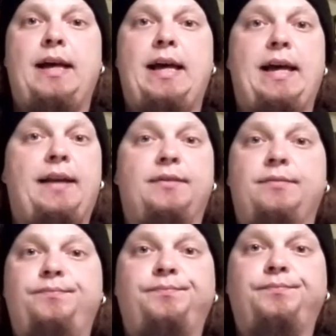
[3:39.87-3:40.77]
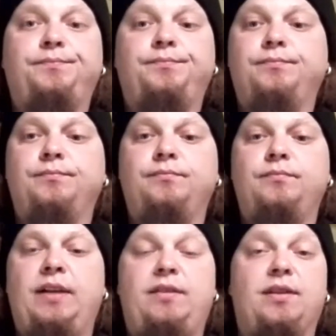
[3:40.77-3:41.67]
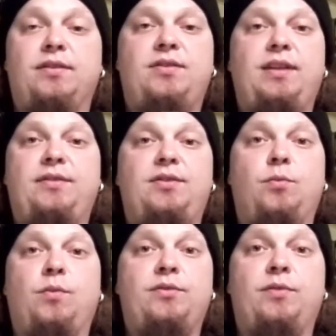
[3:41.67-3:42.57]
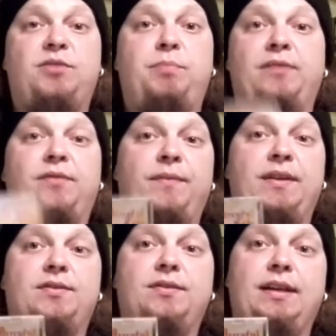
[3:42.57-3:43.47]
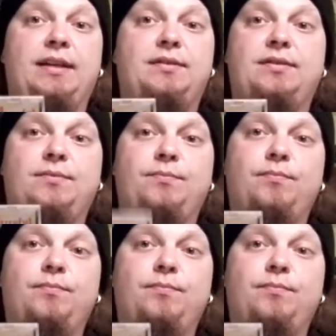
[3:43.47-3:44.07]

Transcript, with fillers: and it just tells you what to expect from this. It's